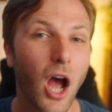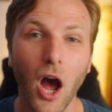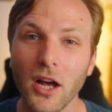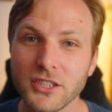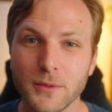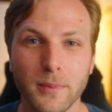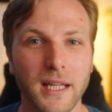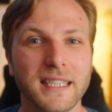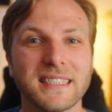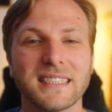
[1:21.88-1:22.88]
cause your
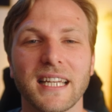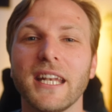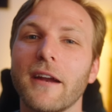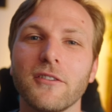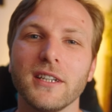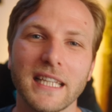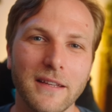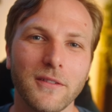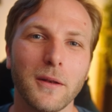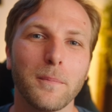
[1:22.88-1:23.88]
plugins to never
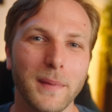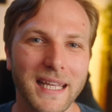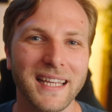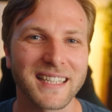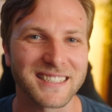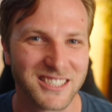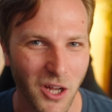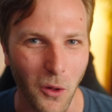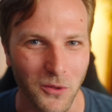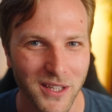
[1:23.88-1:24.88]
even be installed.